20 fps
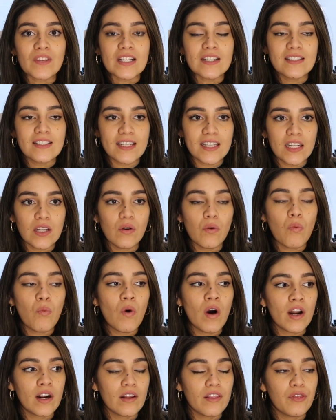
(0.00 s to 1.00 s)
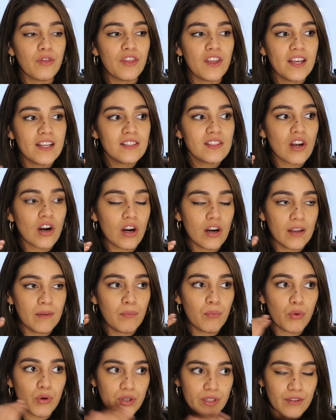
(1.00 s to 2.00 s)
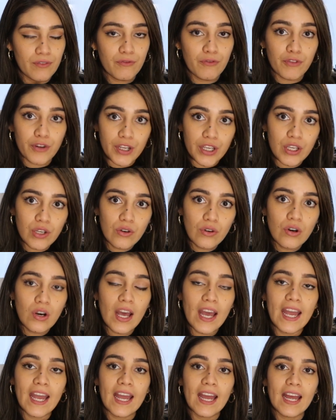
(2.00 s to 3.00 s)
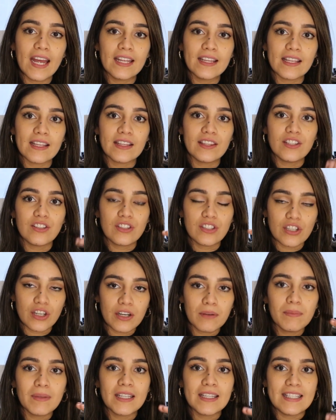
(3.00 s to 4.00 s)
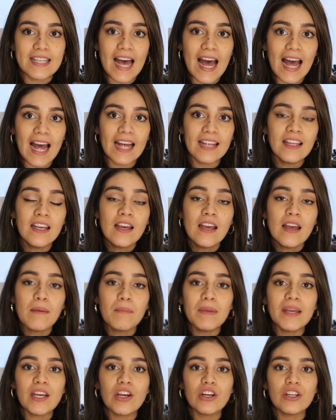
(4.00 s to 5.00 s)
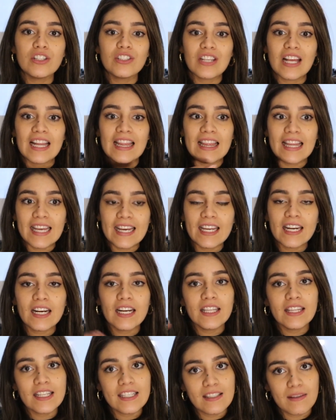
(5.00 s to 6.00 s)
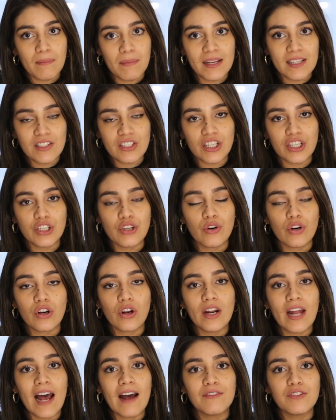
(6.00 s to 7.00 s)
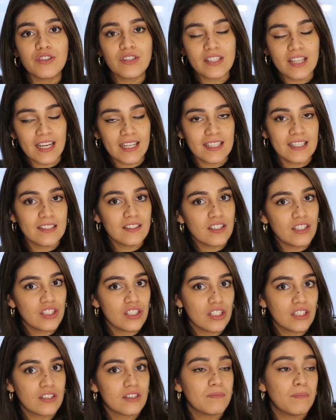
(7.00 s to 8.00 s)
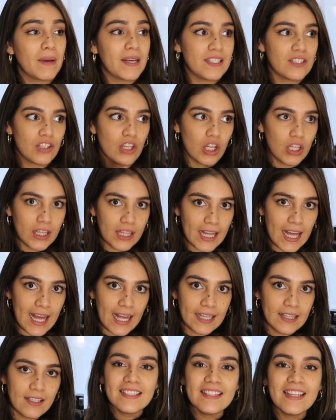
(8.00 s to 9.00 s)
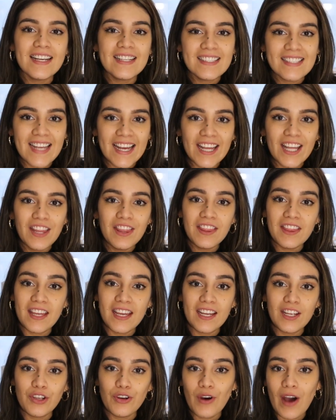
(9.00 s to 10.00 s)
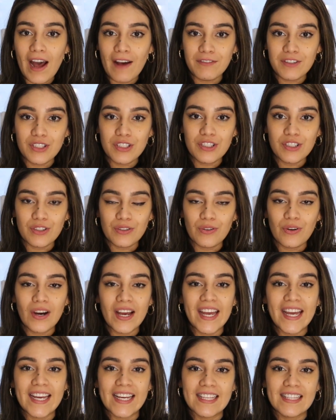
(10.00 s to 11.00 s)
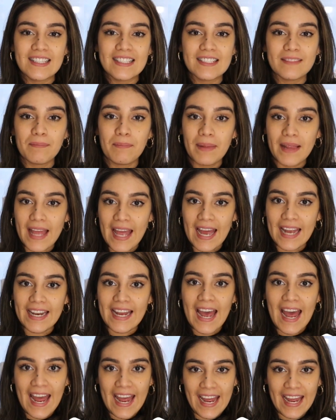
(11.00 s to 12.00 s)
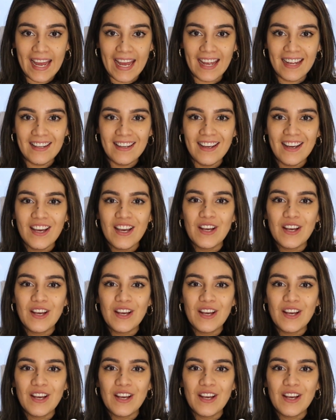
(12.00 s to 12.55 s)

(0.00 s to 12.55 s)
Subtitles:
see what things are important for you and determine that, because later in the semester you're gonna have to take decisions based on that. The second thing you have to do is plan ahead.